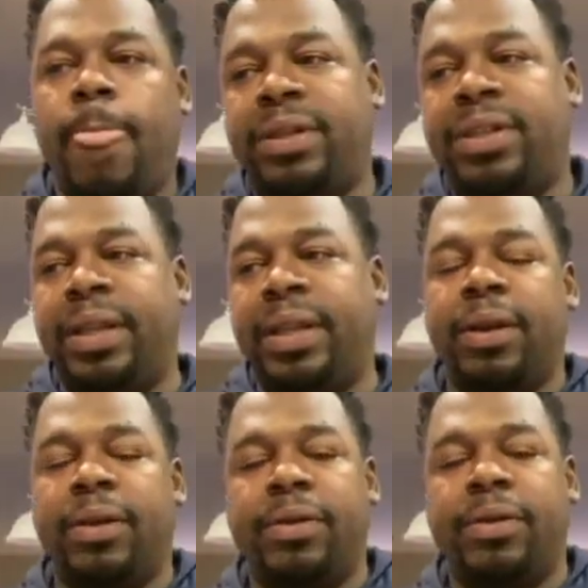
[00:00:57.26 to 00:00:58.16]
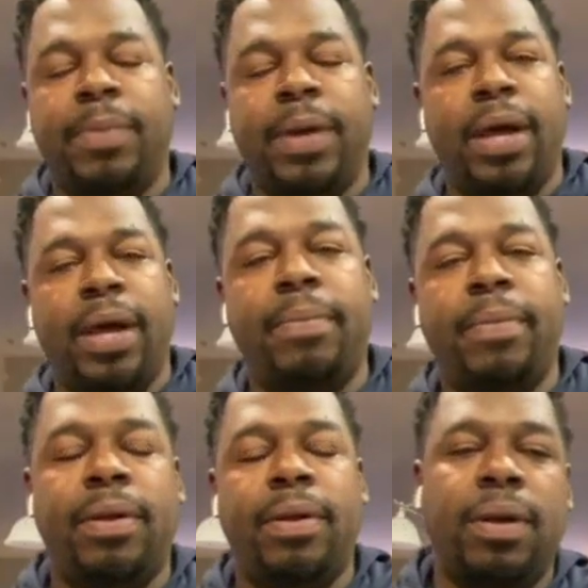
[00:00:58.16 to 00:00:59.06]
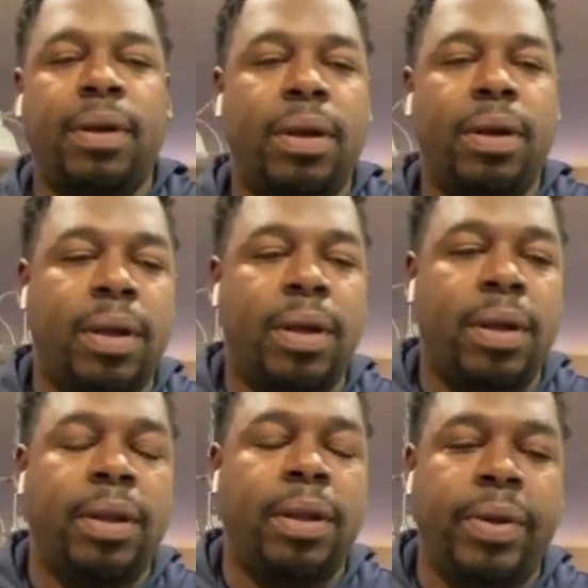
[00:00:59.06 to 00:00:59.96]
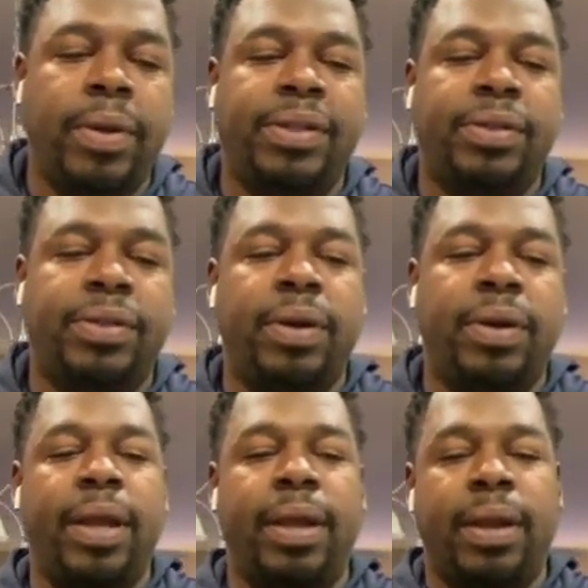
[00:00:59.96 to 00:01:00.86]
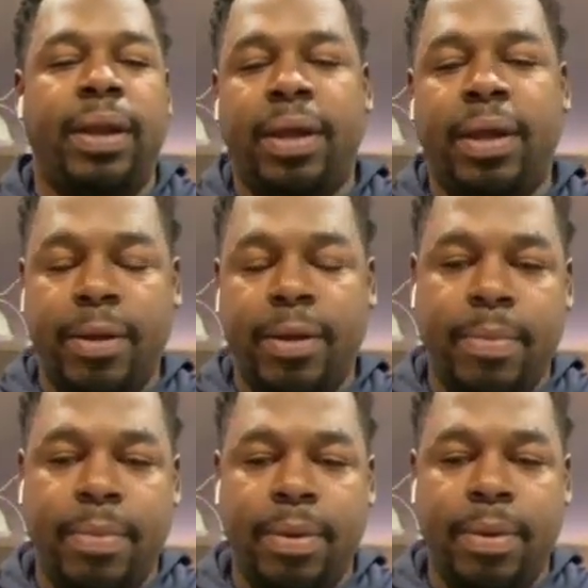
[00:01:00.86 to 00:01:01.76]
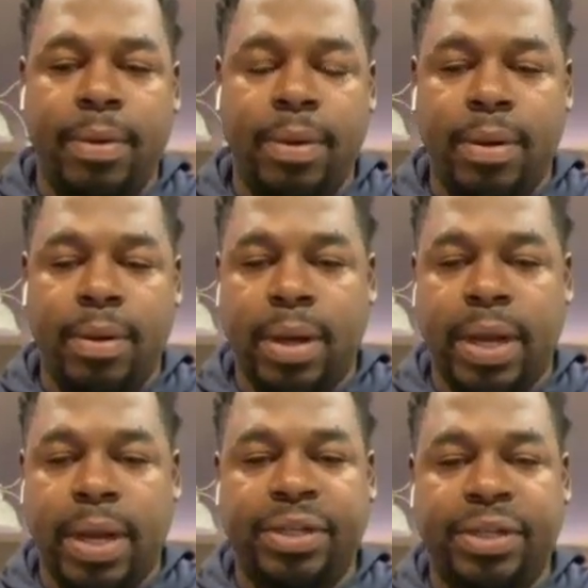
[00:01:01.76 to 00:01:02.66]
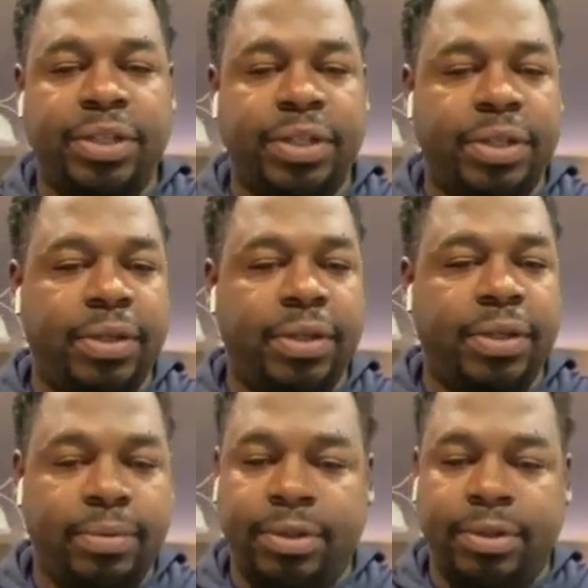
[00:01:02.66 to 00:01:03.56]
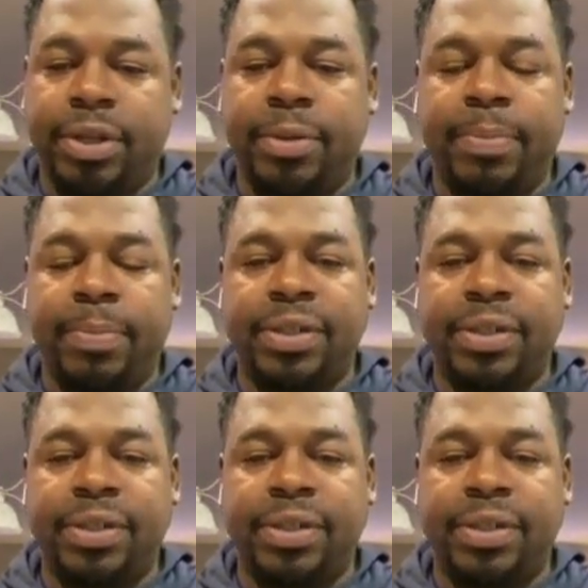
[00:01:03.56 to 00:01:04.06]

I checked in on his mom a little yesterday, and um, as she should be,